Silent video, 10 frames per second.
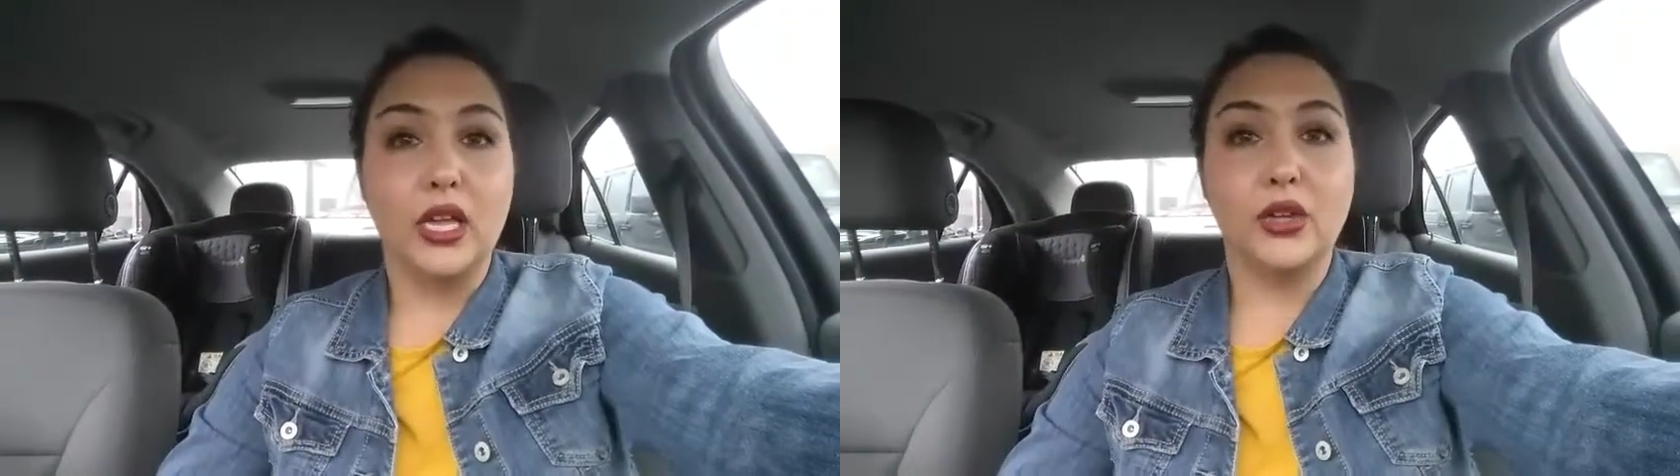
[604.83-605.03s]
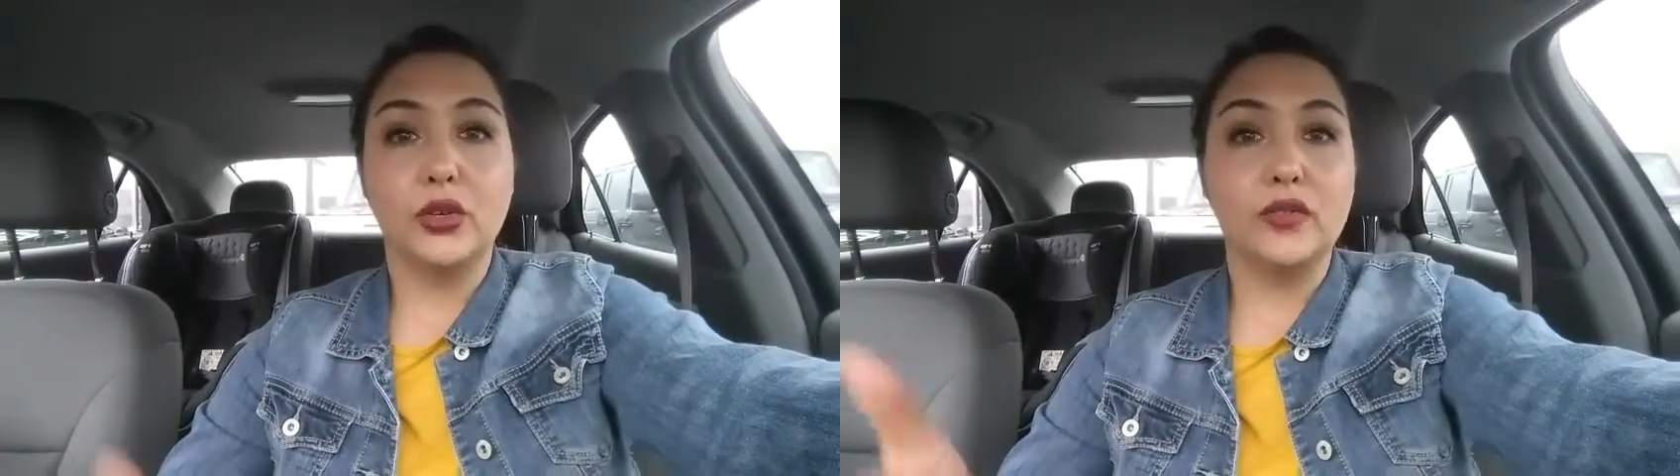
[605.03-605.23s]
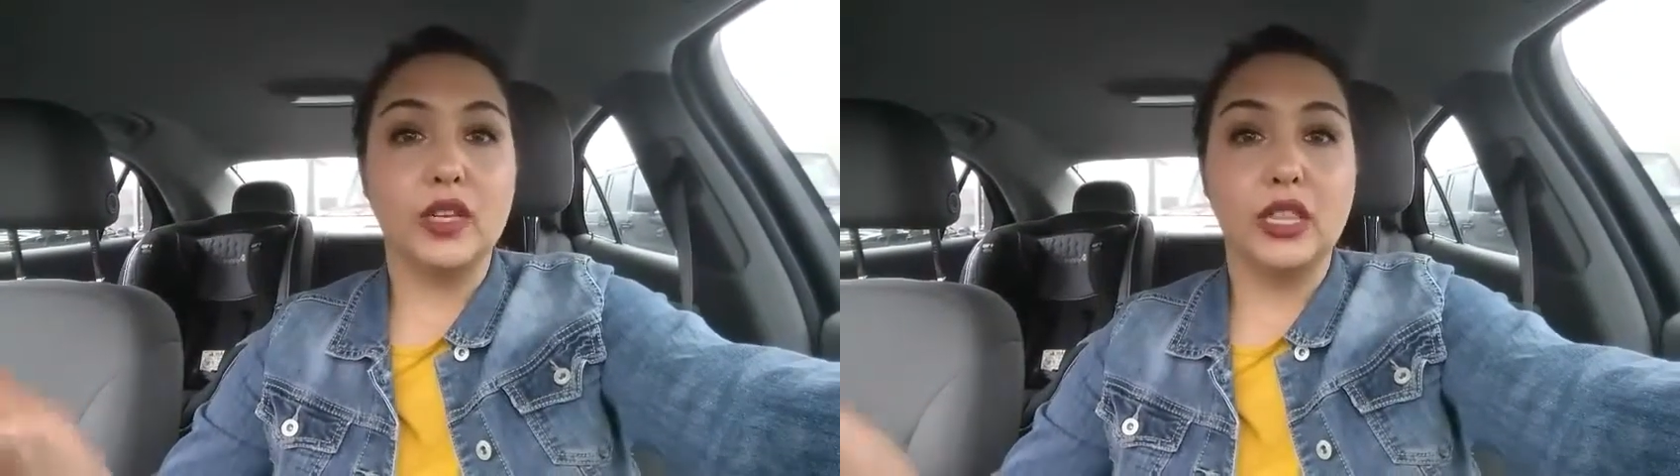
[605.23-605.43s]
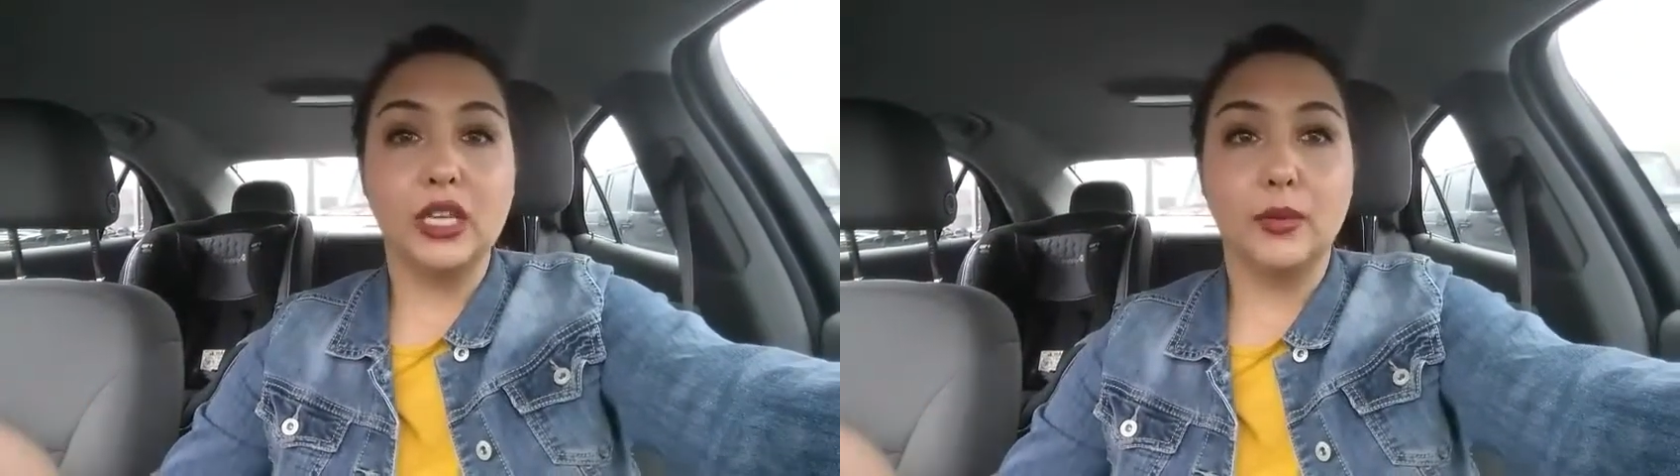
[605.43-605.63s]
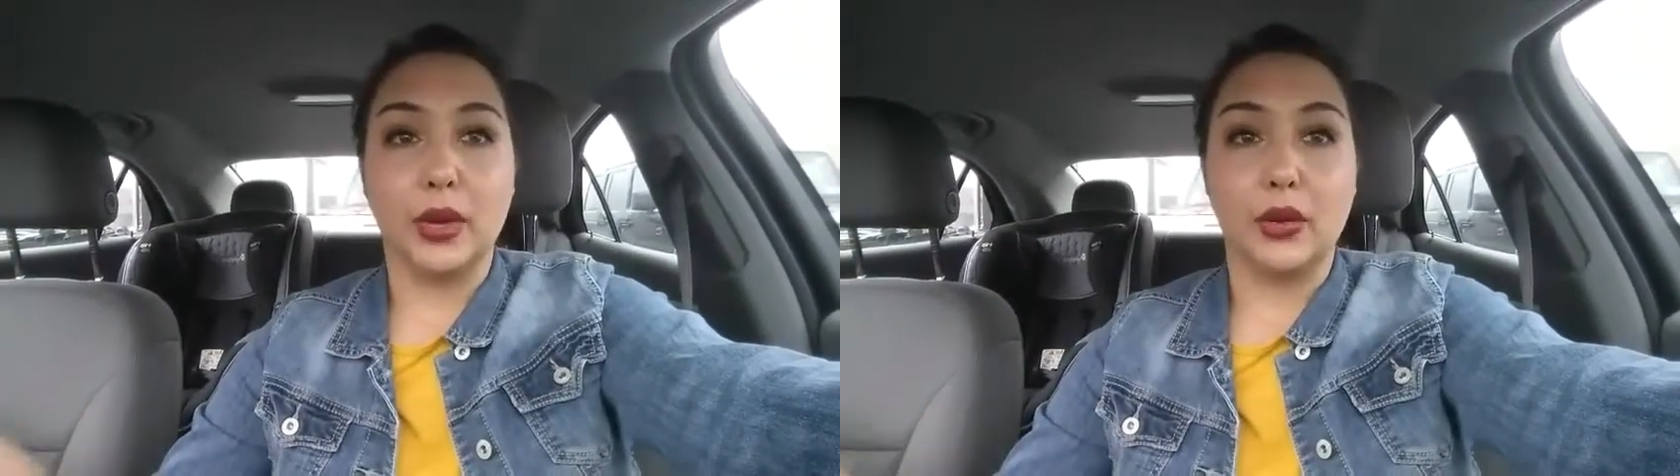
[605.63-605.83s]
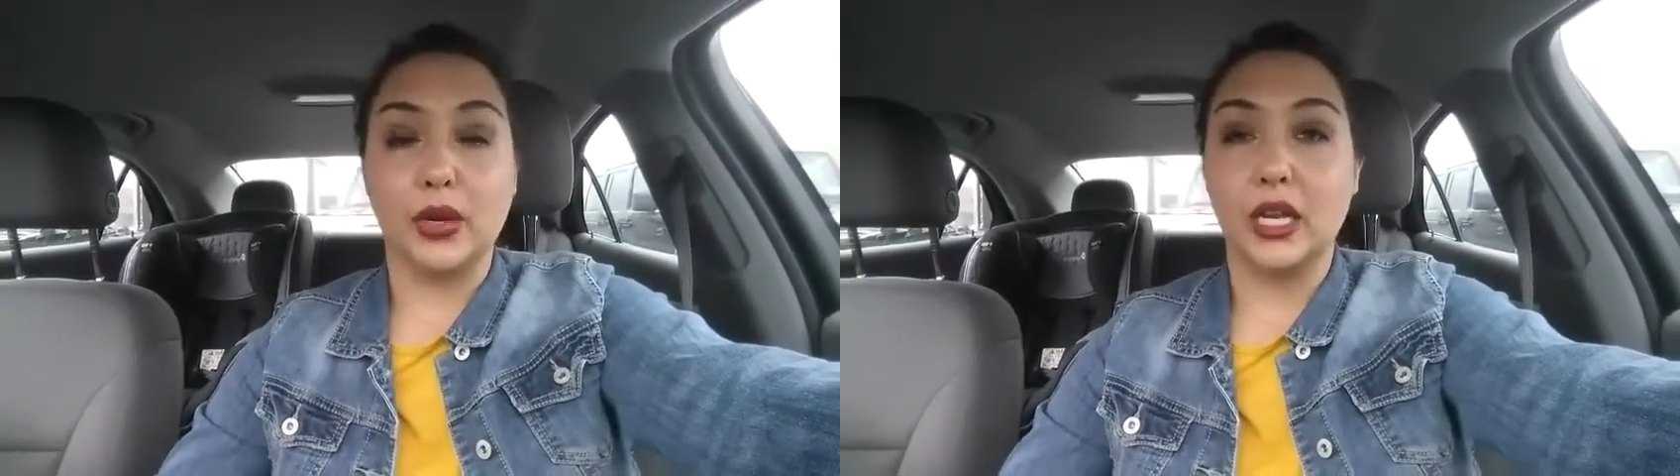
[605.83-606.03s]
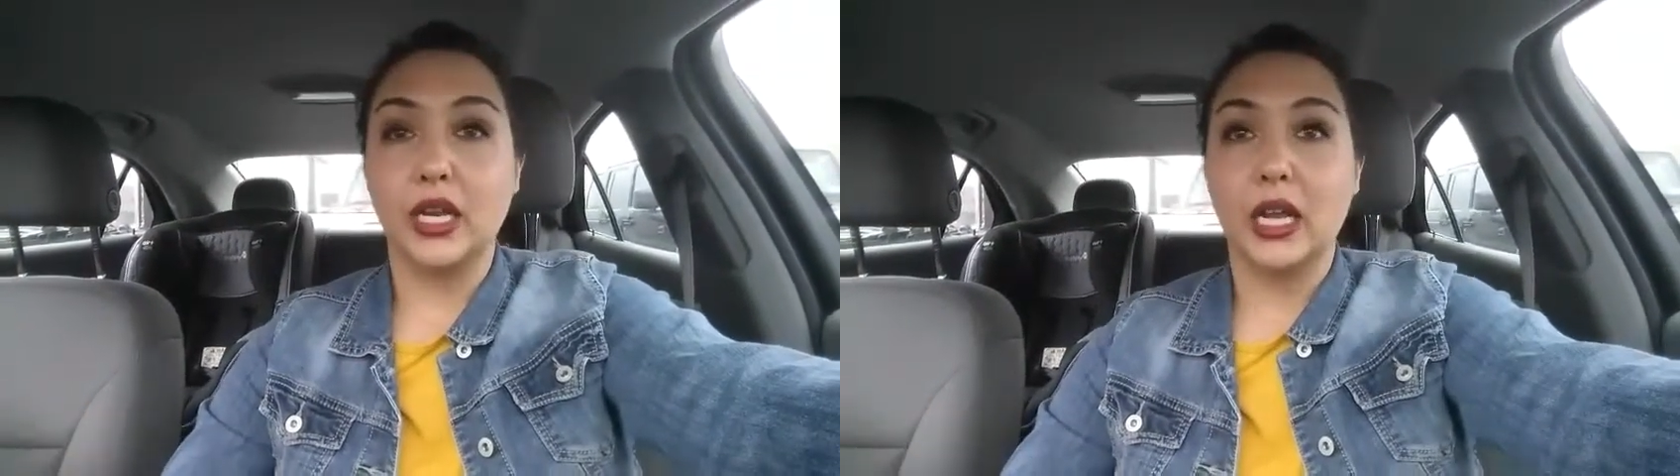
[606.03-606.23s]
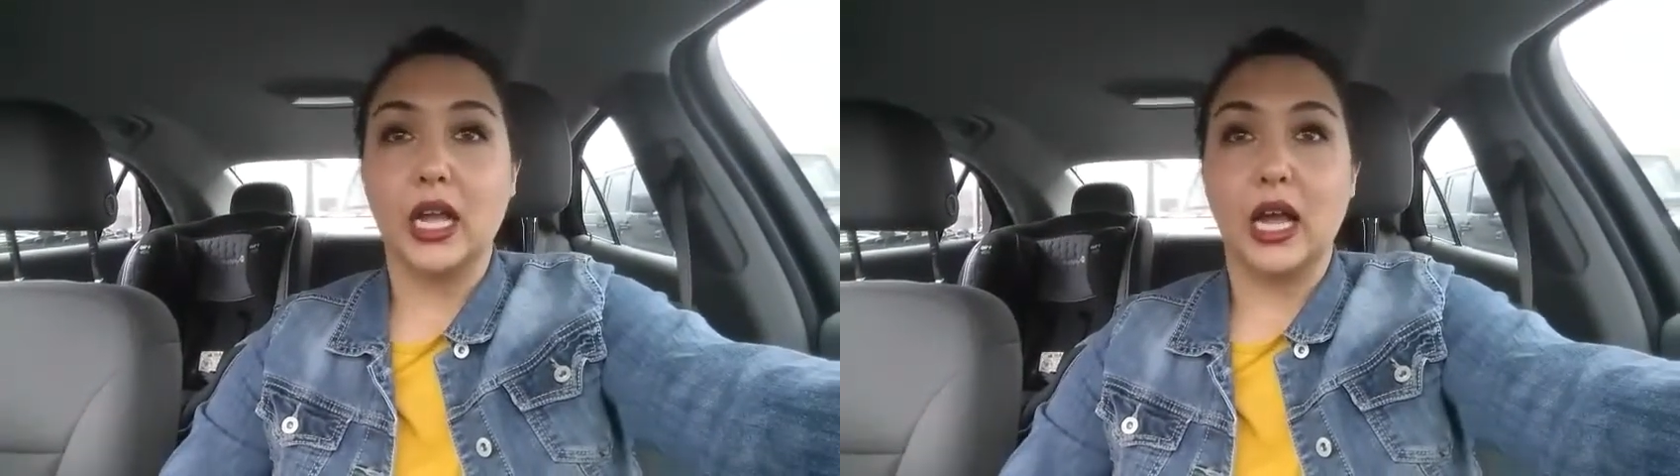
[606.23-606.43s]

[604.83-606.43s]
and you don't even think about it.